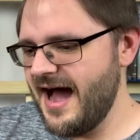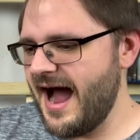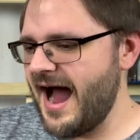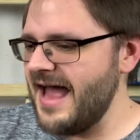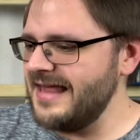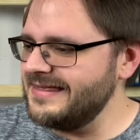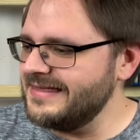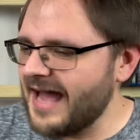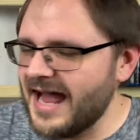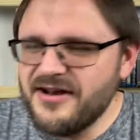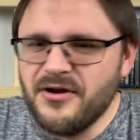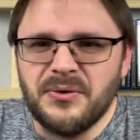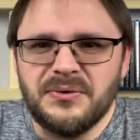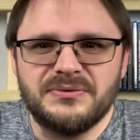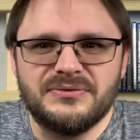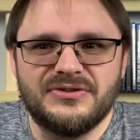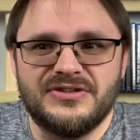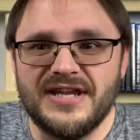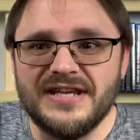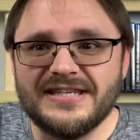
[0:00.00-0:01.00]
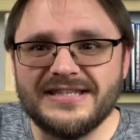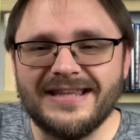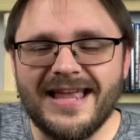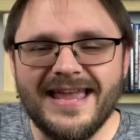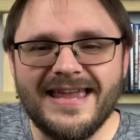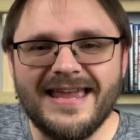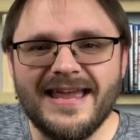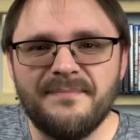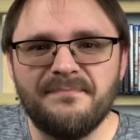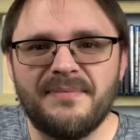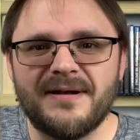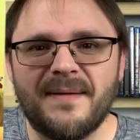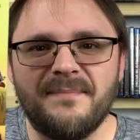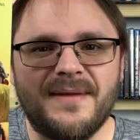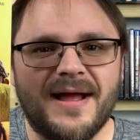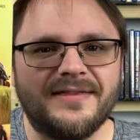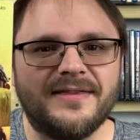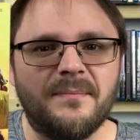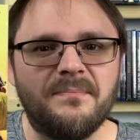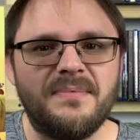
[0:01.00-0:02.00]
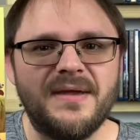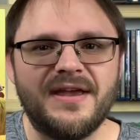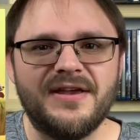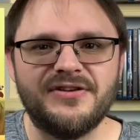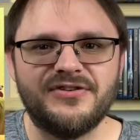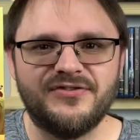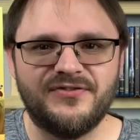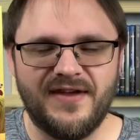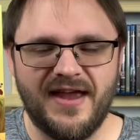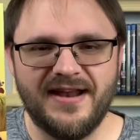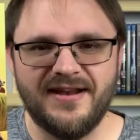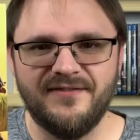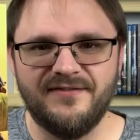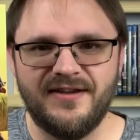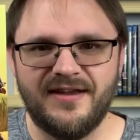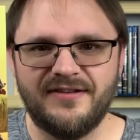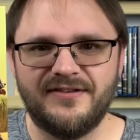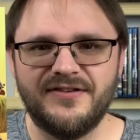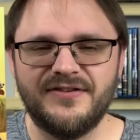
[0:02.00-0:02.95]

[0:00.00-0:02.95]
I don't dislike it, but I'm not the biggest fan of it.